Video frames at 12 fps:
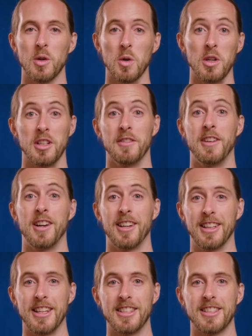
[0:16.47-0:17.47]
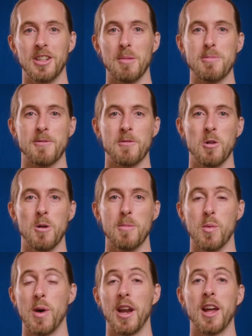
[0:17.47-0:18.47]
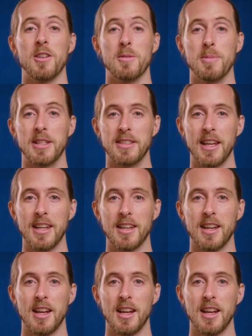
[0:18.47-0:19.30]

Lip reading: or at the very least not perform at 100%